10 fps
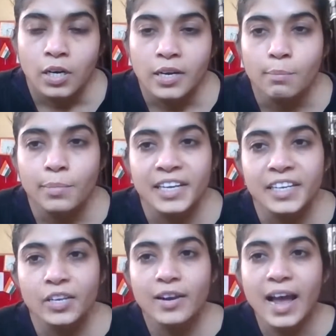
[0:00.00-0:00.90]

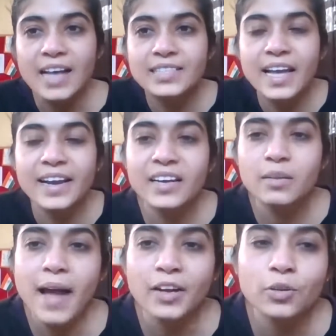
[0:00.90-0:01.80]
Completing your last cycle,
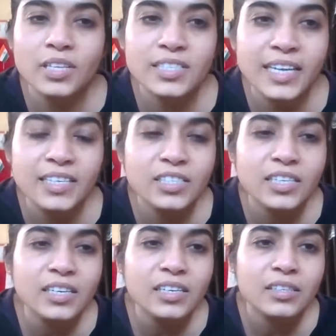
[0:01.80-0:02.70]
back to the center,
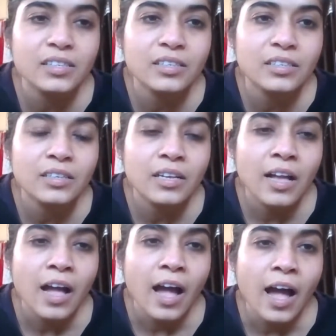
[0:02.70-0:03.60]

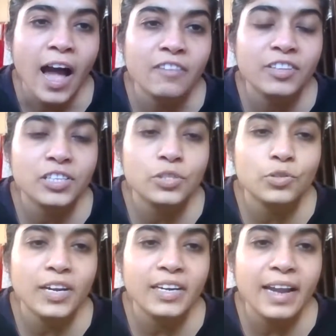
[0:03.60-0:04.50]
and with a
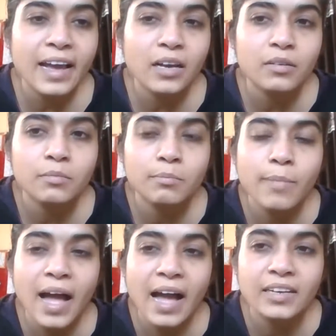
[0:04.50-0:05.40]
straight leg,
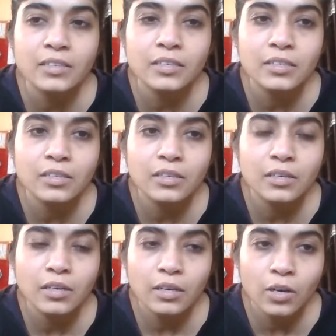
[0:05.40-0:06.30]
back,
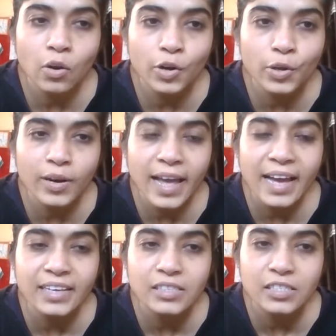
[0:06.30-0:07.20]
lower your
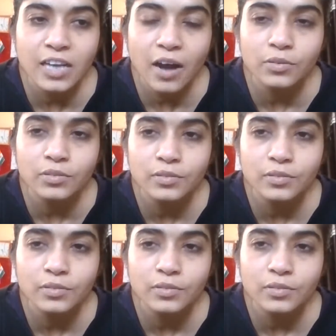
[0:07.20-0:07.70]
leg down,